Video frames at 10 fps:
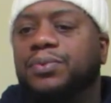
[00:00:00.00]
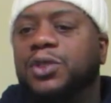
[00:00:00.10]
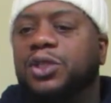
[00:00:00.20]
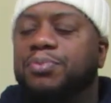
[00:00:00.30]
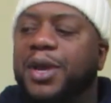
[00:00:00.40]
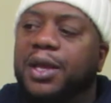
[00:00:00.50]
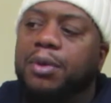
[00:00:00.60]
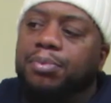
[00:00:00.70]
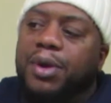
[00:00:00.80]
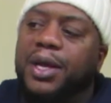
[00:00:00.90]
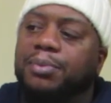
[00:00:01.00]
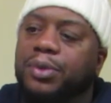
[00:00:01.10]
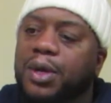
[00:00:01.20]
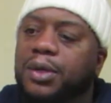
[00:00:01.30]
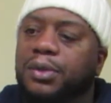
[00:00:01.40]
It's make or break,
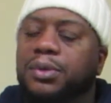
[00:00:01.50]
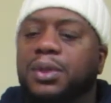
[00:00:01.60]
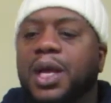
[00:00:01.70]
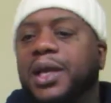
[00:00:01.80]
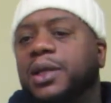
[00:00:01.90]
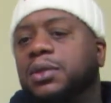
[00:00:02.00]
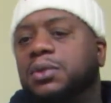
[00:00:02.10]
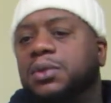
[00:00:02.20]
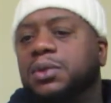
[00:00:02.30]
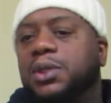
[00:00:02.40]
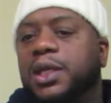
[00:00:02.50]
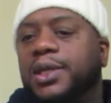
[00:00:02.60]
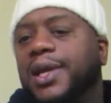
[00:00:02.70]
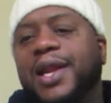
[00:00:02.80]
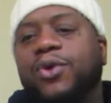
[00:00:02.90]
bro. Like,
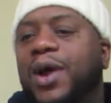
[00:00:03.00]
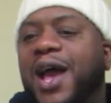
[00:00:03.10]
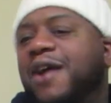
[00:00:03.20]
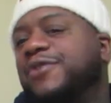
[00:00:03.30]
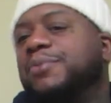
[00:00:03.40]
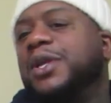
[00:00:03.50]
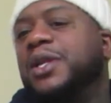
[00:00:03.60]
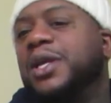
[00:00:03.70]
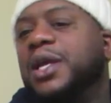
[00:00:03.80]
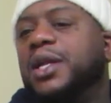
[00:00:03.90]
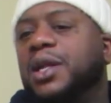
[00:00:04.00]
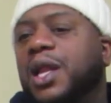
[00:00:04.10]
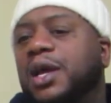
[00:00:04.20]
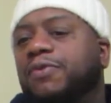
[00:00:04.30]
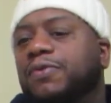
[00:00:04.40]
it don't have to be the end of
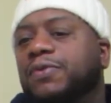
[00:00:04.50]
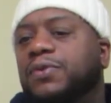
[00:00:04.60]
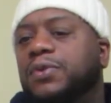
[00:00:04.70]
life.